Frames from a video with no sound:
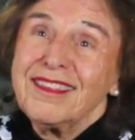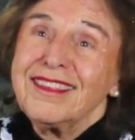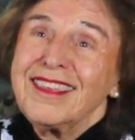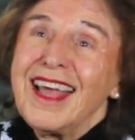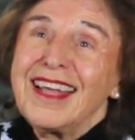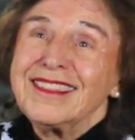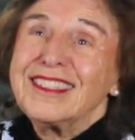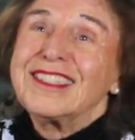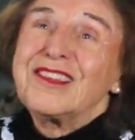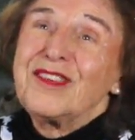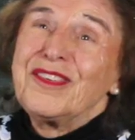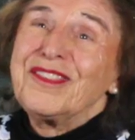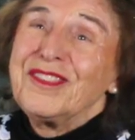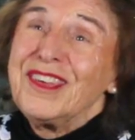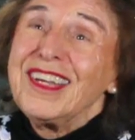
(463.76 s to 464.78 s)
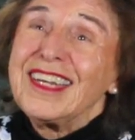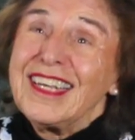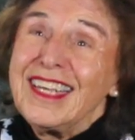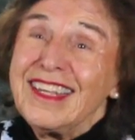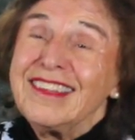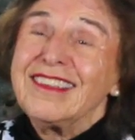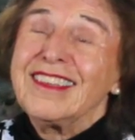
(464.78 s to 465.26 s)
that's
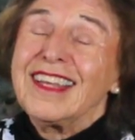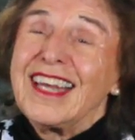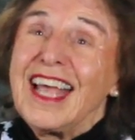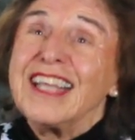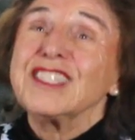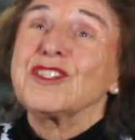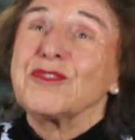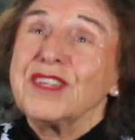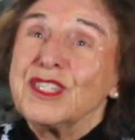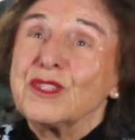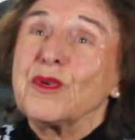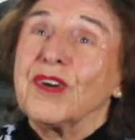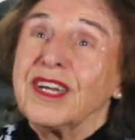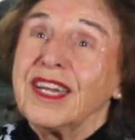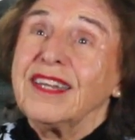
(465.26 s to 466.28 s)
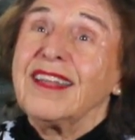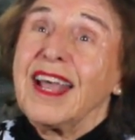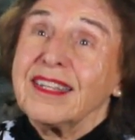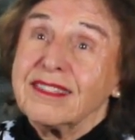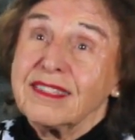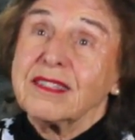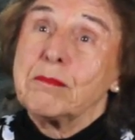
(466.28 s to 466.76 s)
really the last resort, and
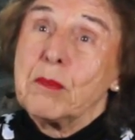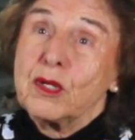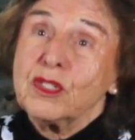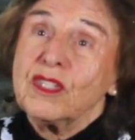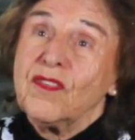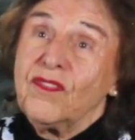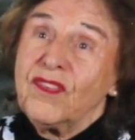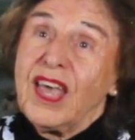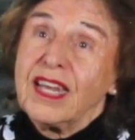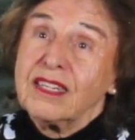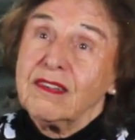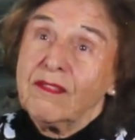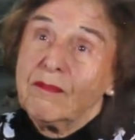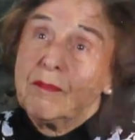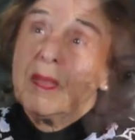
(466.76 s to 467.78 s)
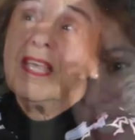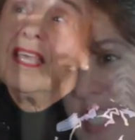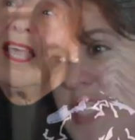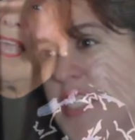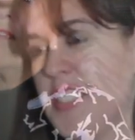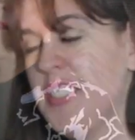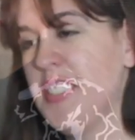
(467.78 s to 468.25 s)
that's the most effective.
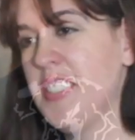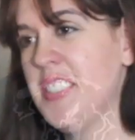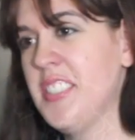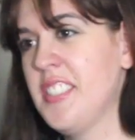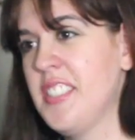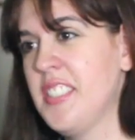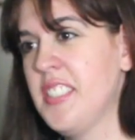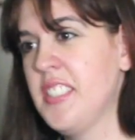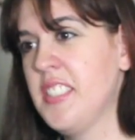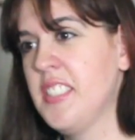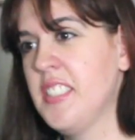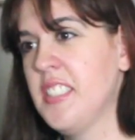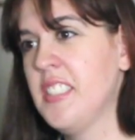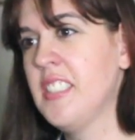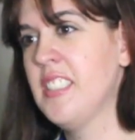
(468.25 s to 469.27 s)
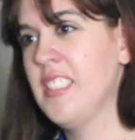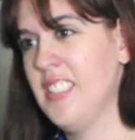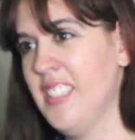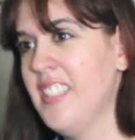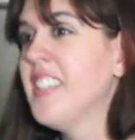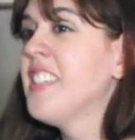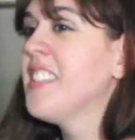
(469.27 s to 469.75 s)
And, and Facebook and
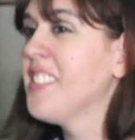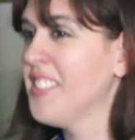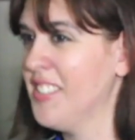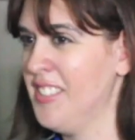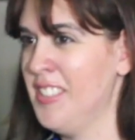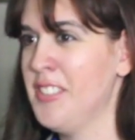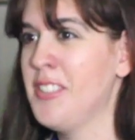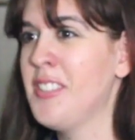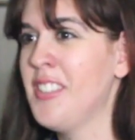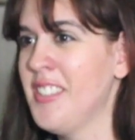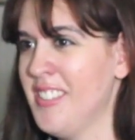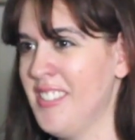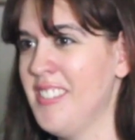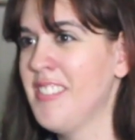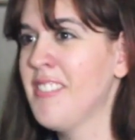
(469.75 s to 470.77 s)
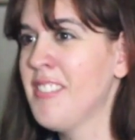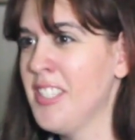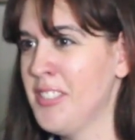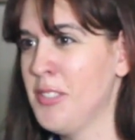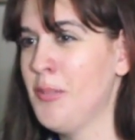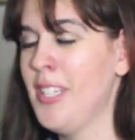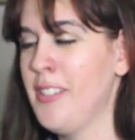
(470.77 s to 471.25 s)
Twitter and the, those things.
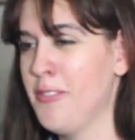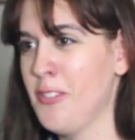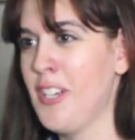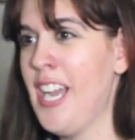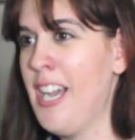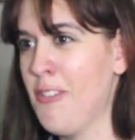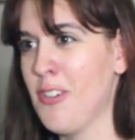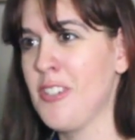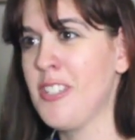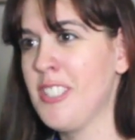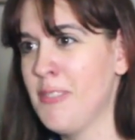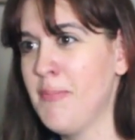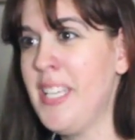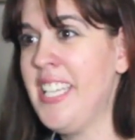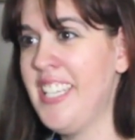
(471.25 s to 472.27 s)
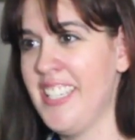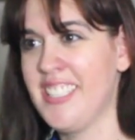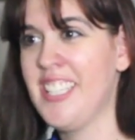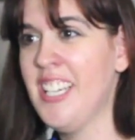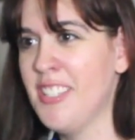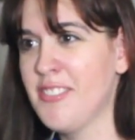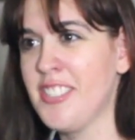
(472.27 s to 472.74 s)
The 24 hour mm-hmm. media
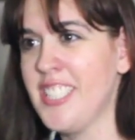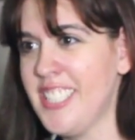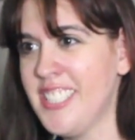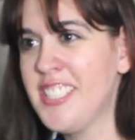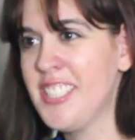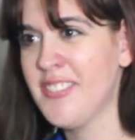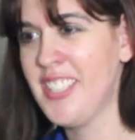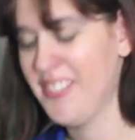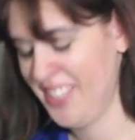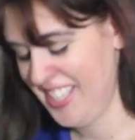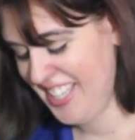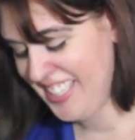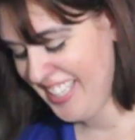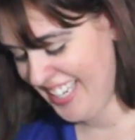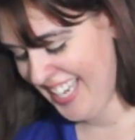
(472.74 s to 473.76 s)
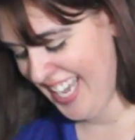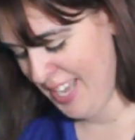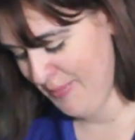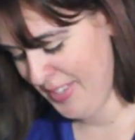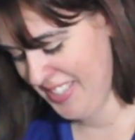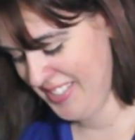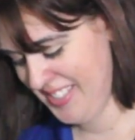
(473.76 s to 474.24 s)
coverage of right. everything that
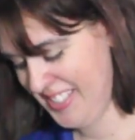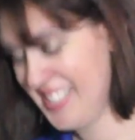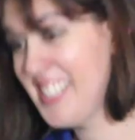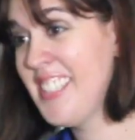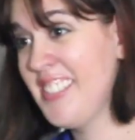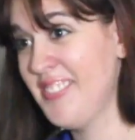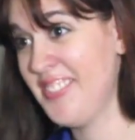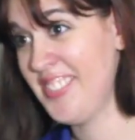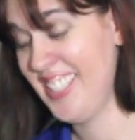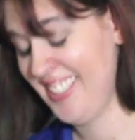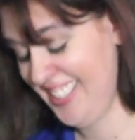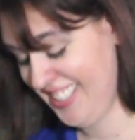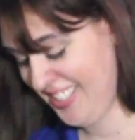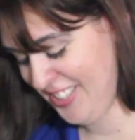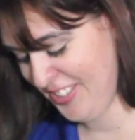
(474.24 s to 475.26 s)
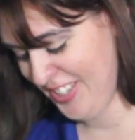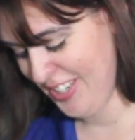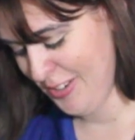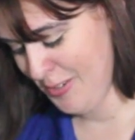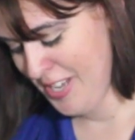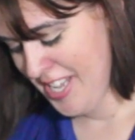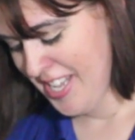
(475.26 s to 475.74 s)
happens. Exactly. Very
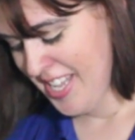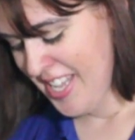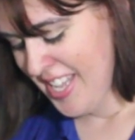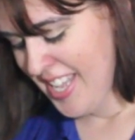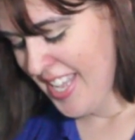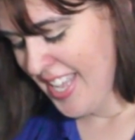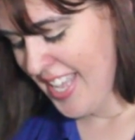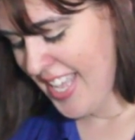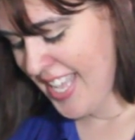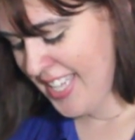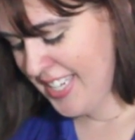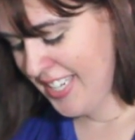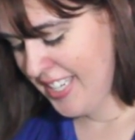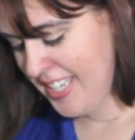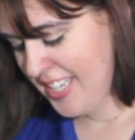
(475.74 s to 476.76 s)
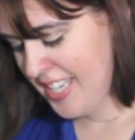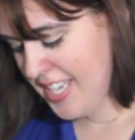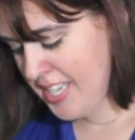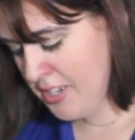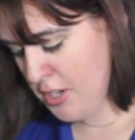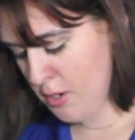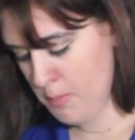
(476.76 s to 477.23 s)
true. And
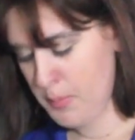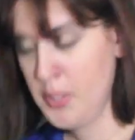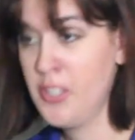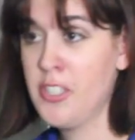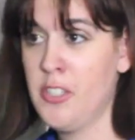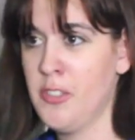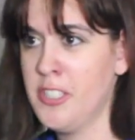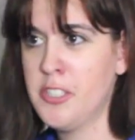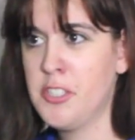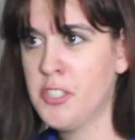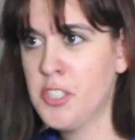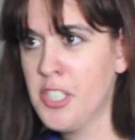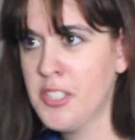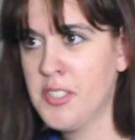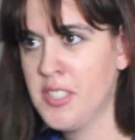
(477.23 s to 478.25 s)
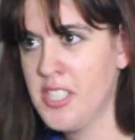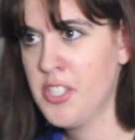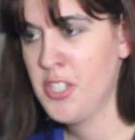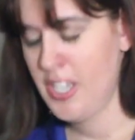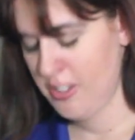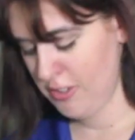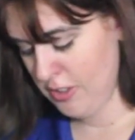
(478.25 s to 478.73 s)
in your book, or just in
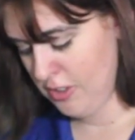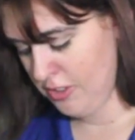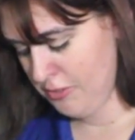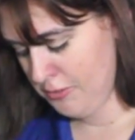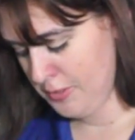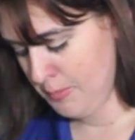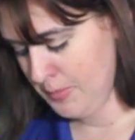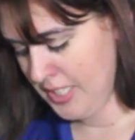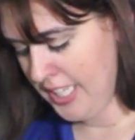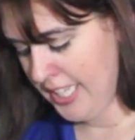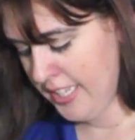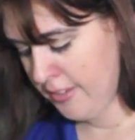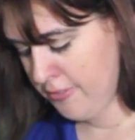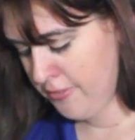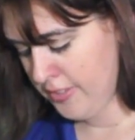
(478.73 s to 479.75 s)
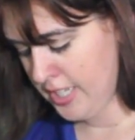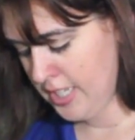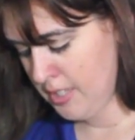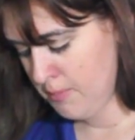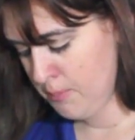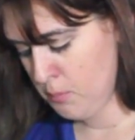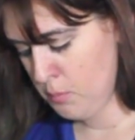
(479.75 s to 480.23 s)
general from life, um,